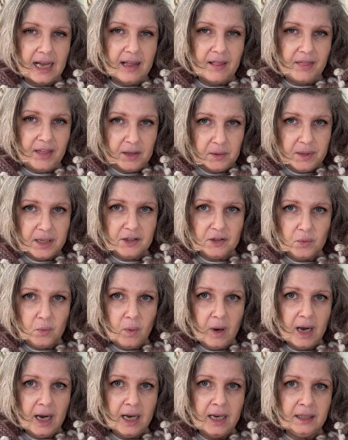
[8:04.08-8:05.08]
there is
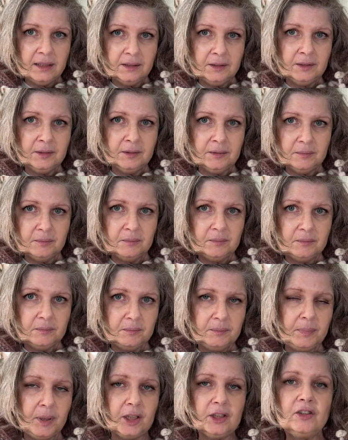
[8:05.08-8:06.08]
one
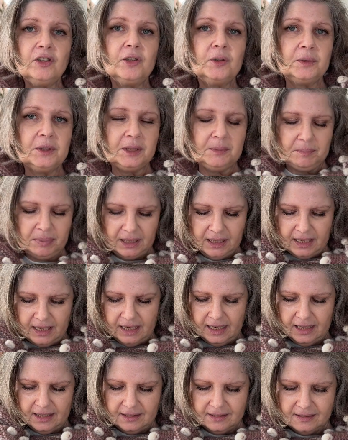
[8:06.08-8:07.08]
pottery
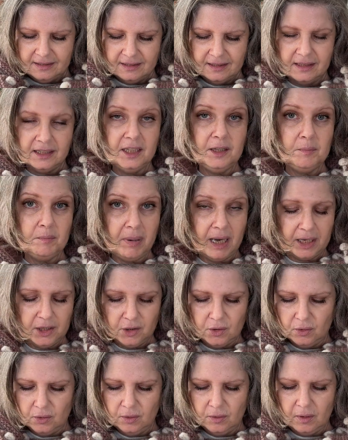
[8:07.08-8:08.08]
place in
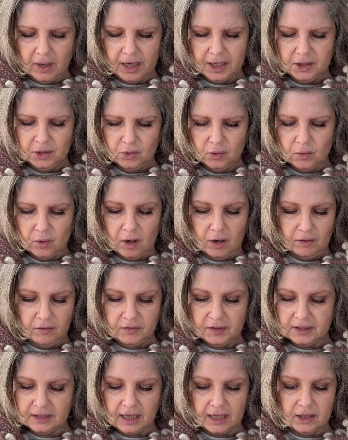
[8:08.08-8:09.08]
Bayeux I know of,
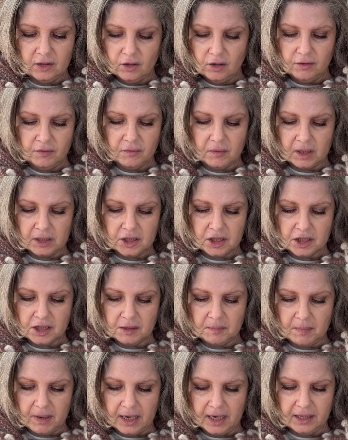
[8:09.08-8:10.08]
and I love what she
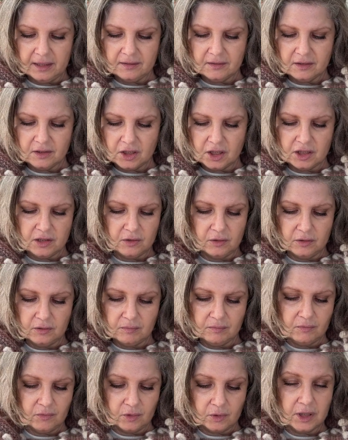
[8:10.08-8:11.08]
makes. She's a
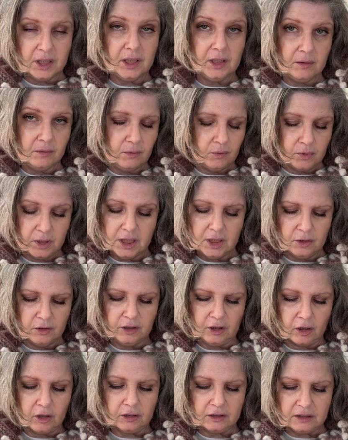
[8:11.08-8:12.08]
real an
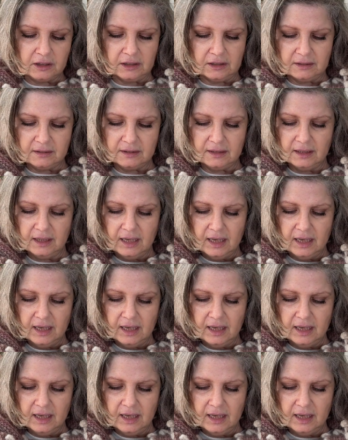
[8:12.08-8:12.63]
artist.